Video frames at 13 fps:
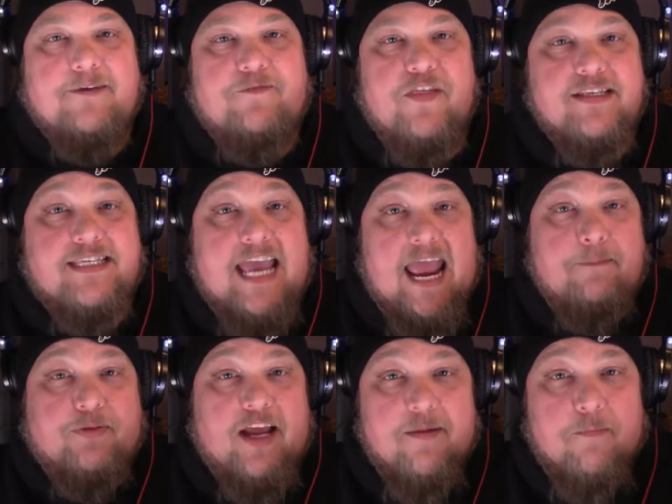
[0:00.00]
for this
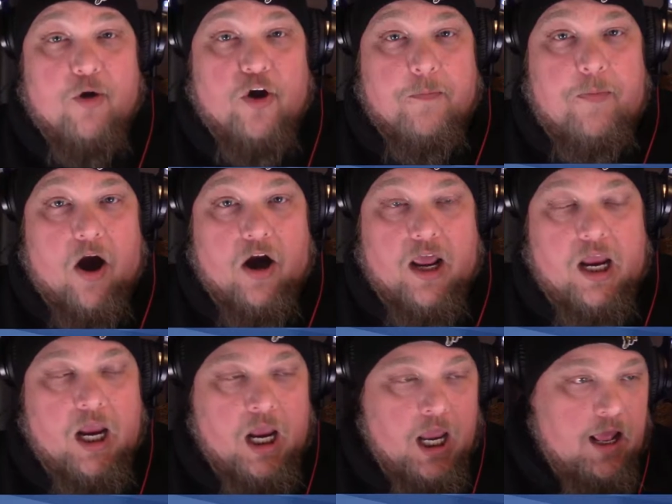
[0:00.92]
gameplay at Murder
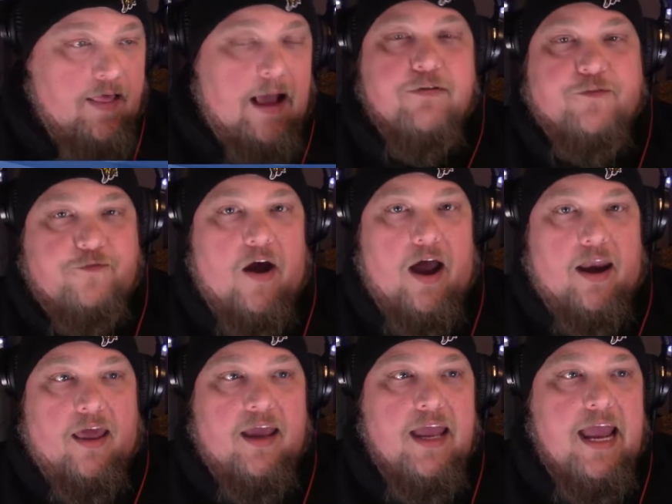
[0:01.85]
Party. That was fun.